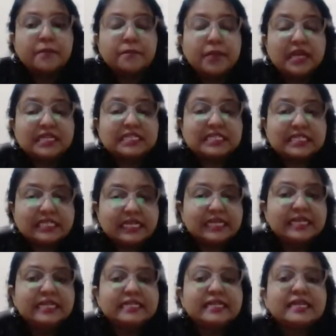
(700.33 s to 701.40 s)
But
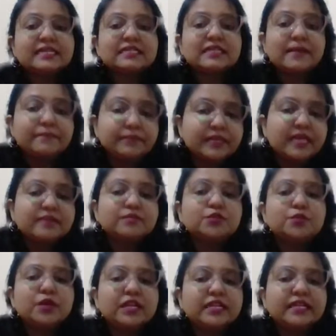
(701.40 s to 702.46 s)
still they are sometimes
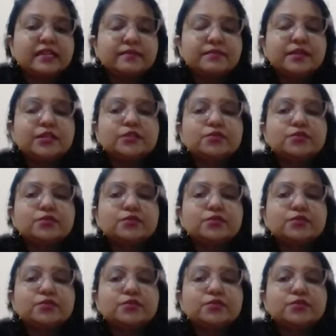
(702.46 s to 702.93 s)
vulnerable